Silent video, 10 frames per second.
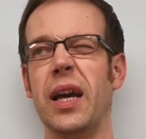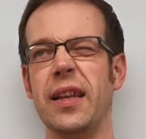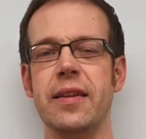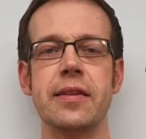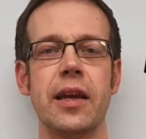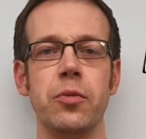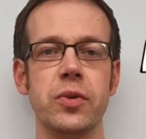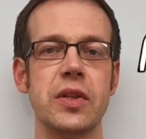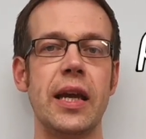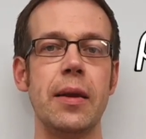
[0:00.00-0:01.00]
and in this case we'll
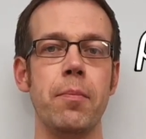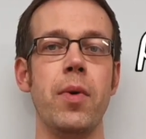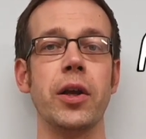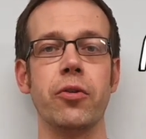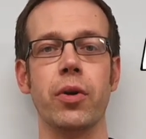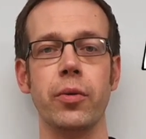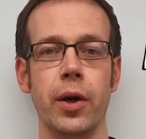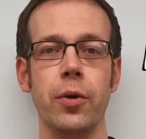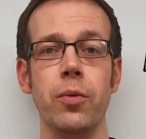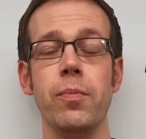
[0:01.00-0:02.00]
say micro
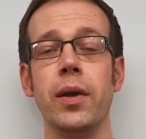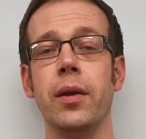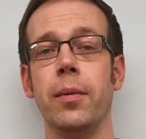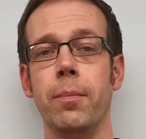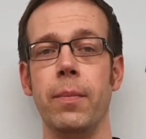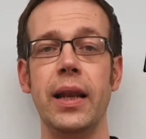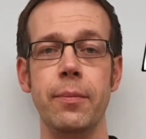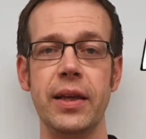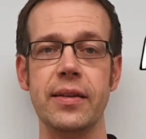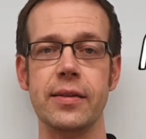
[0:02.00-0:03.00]
ohm
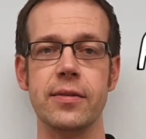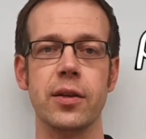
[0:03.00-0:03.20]
millimeters.